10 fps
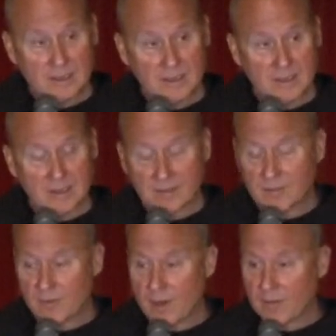The
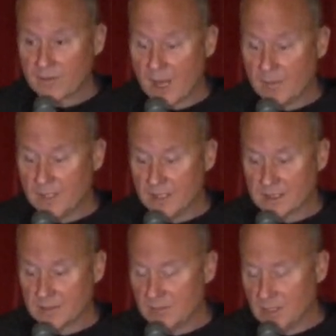fall of
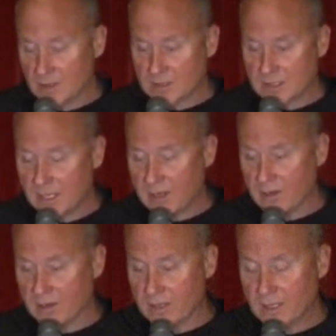communism years
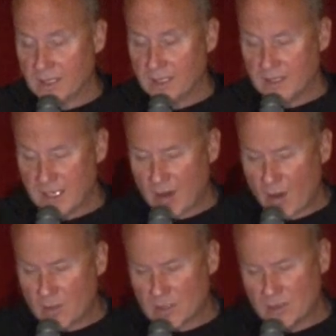later, they
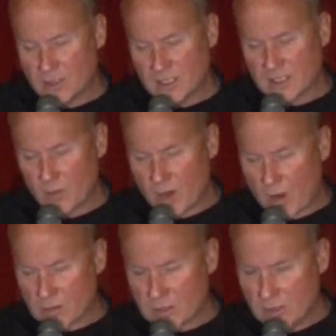always knew, she said, we
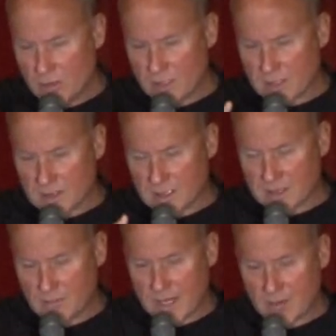always knew this, this
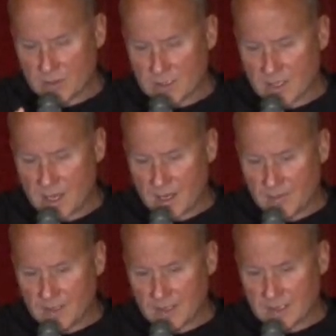man was a
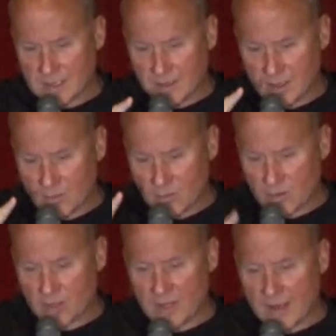communist and, and we
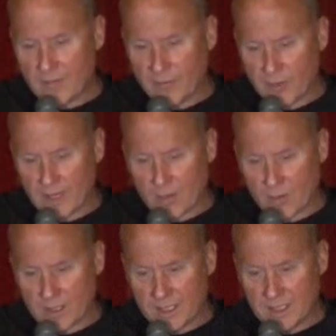could never forget
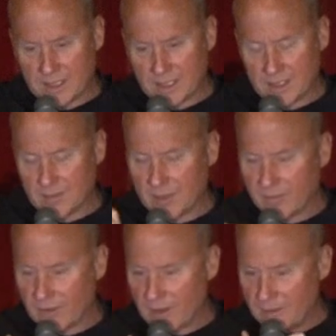what he had done to my
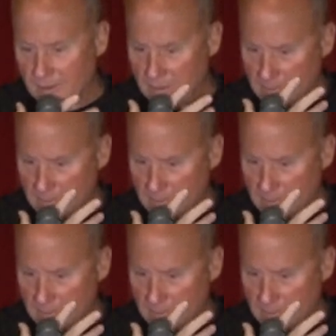father.